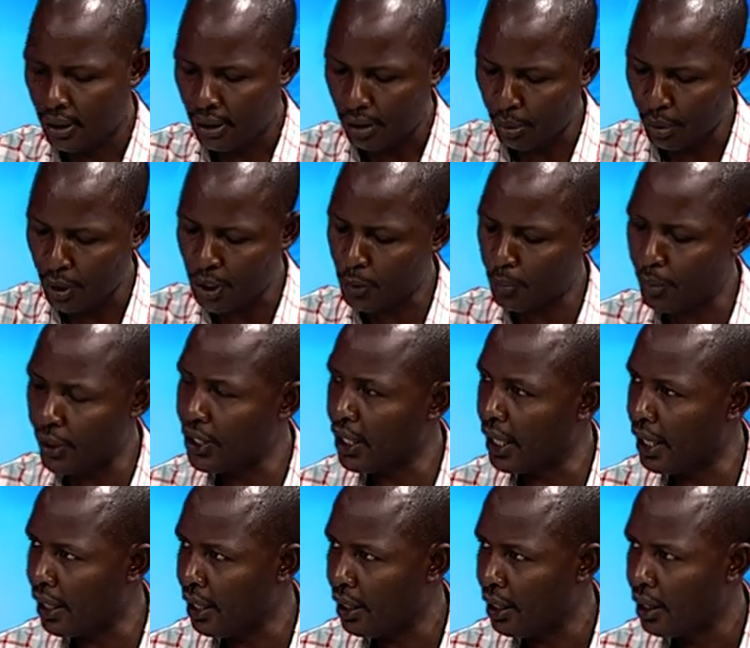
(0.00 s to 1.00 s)
more
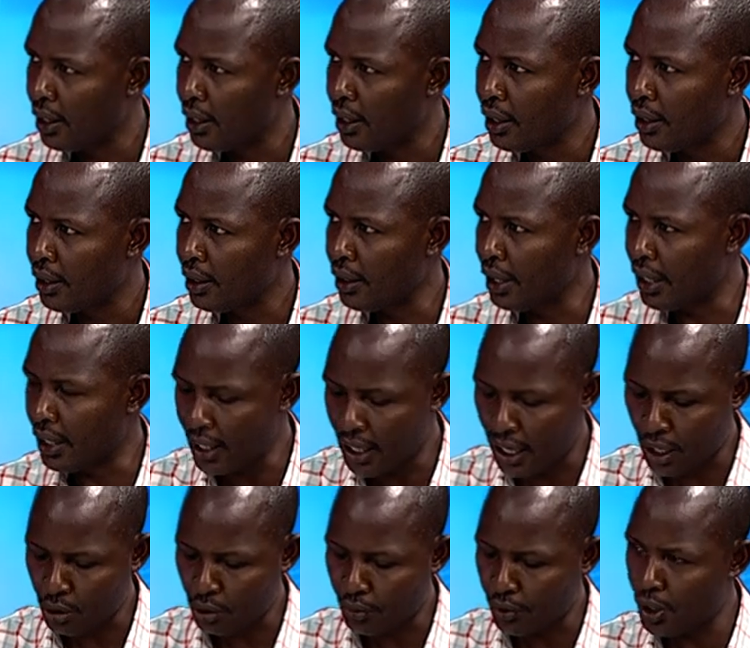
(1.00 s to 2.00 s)
especially the
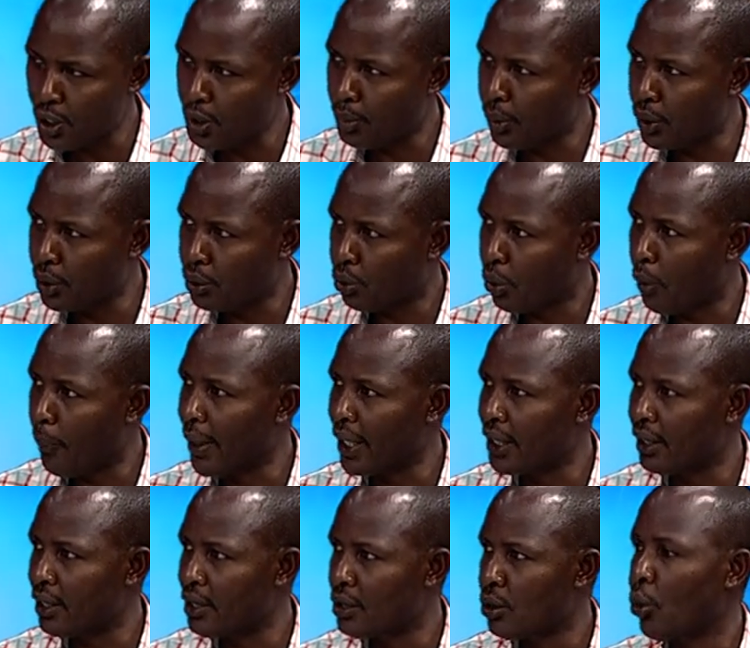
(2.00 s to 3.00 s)
leaders of these political
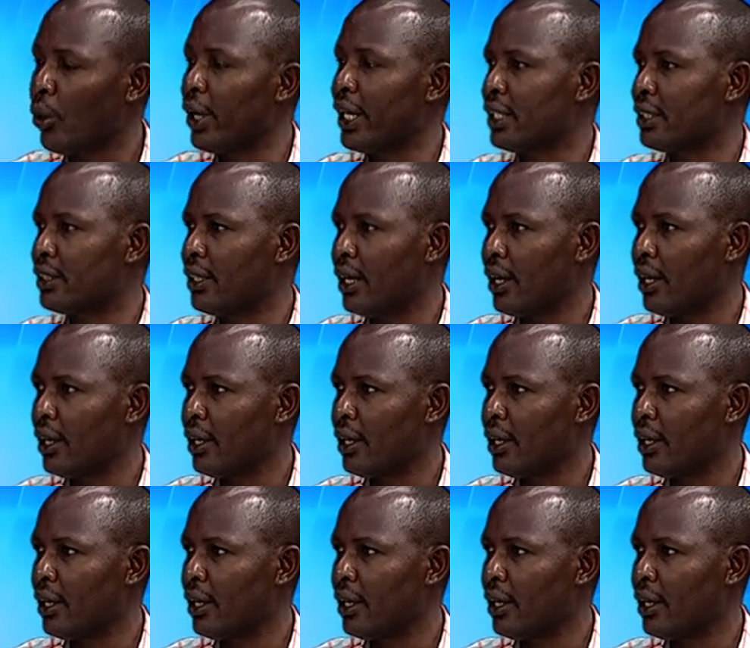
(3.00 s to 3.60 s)
parties collectively.